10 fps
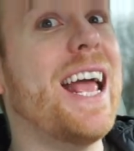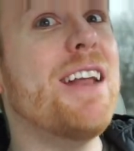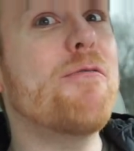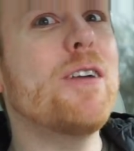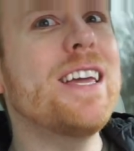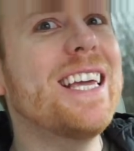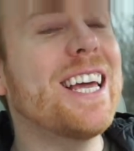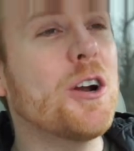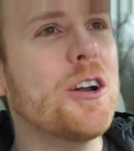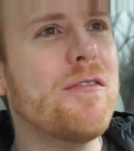And if we
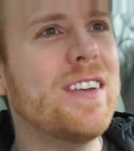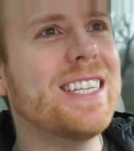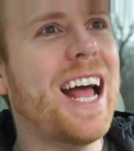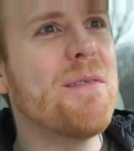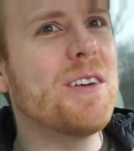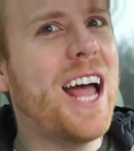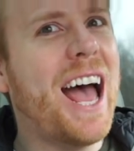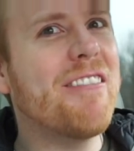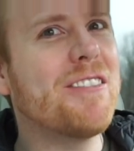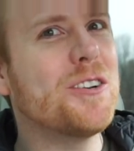get her to visit, I'm gonna
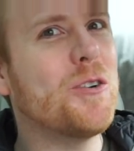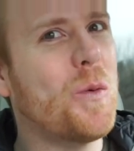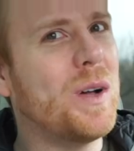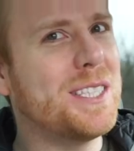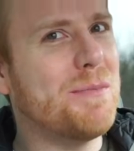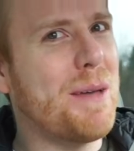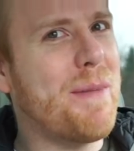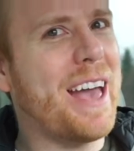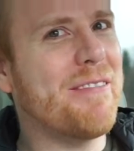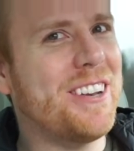have her do a what's in my
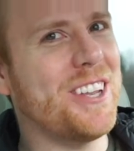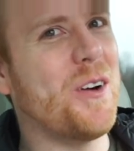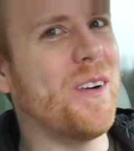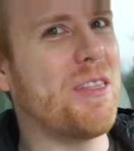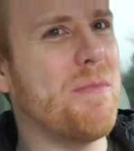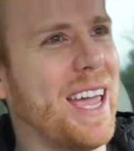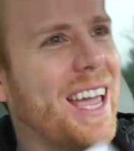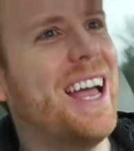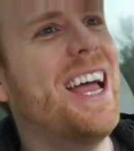bag video with me.